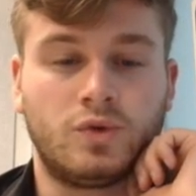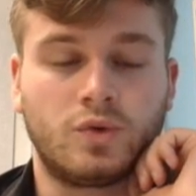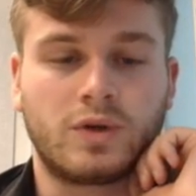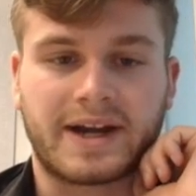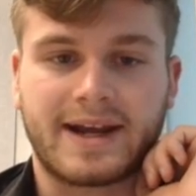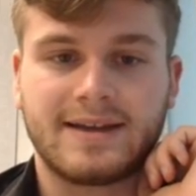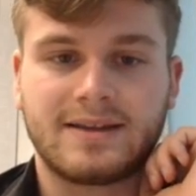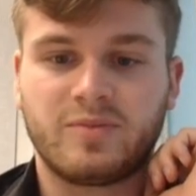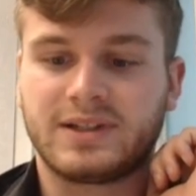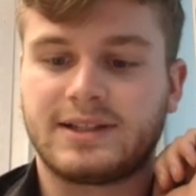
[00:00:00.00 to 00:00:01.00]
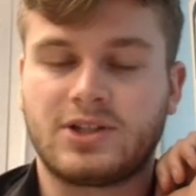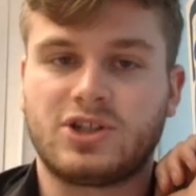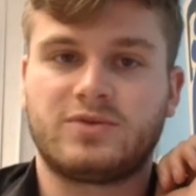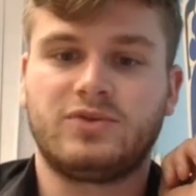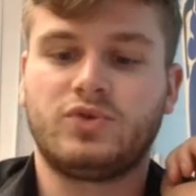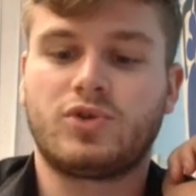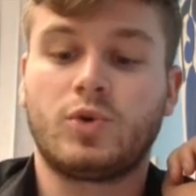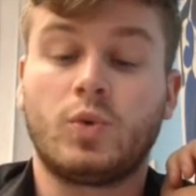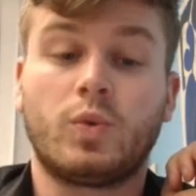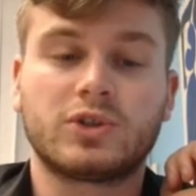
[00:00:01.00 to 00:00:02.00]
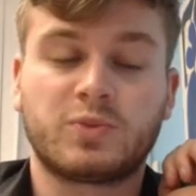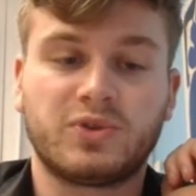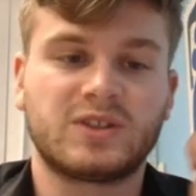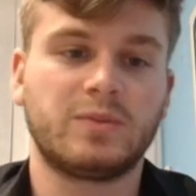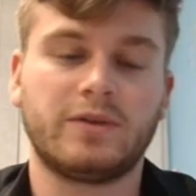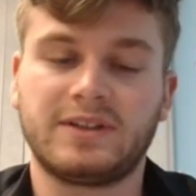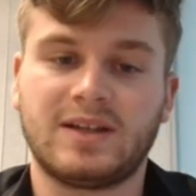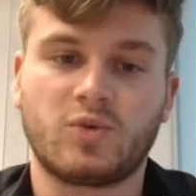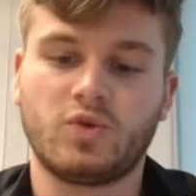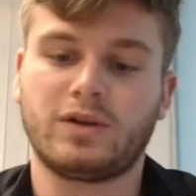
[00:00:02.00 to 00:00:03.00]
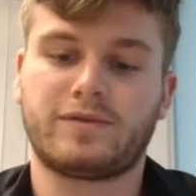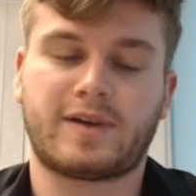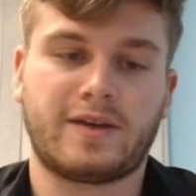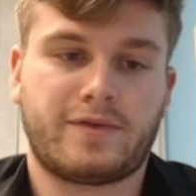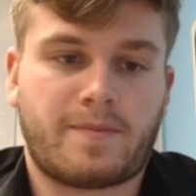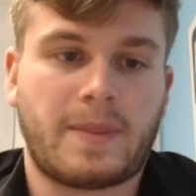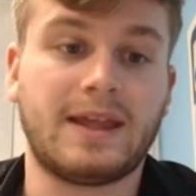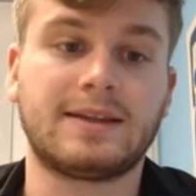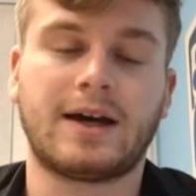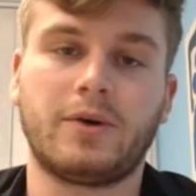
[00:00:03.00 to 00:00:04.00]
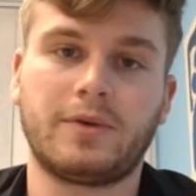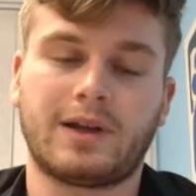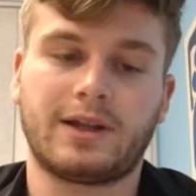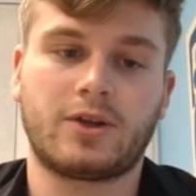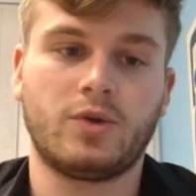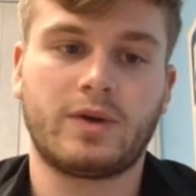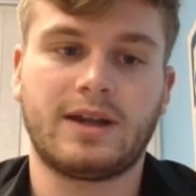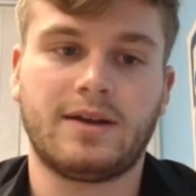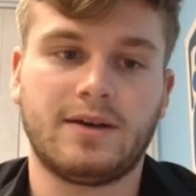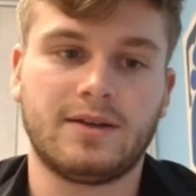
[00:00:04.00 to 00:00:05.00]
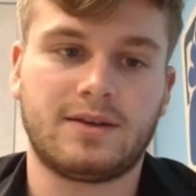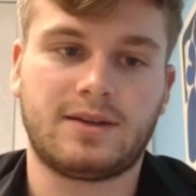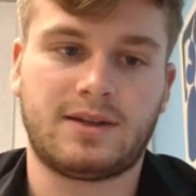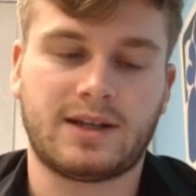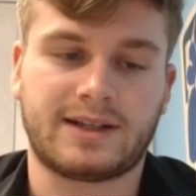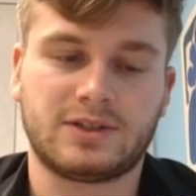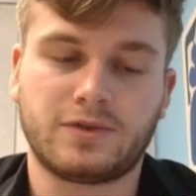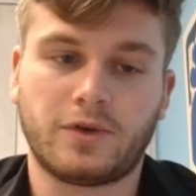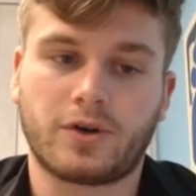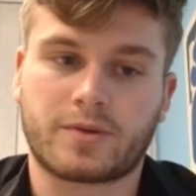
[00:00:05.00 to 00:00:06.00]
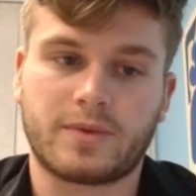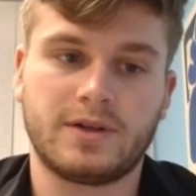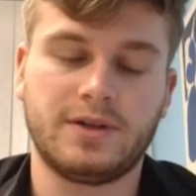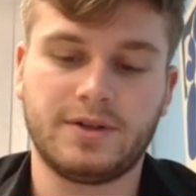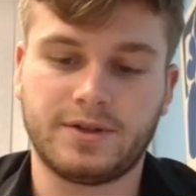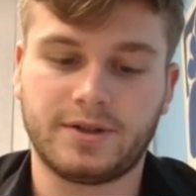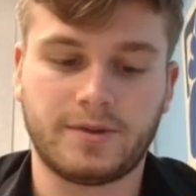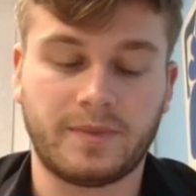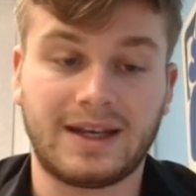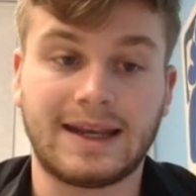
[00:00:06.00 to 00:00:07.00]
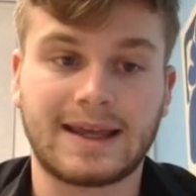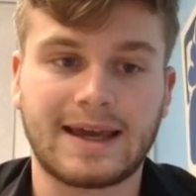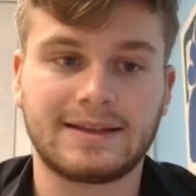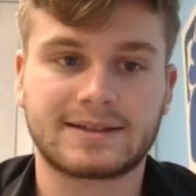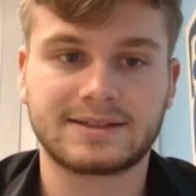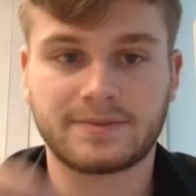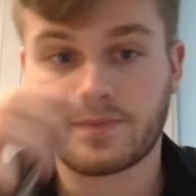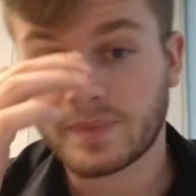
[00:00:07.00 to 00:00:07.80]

create, but I just want to show you what's possible with MQL5 and how you can transform the indicators.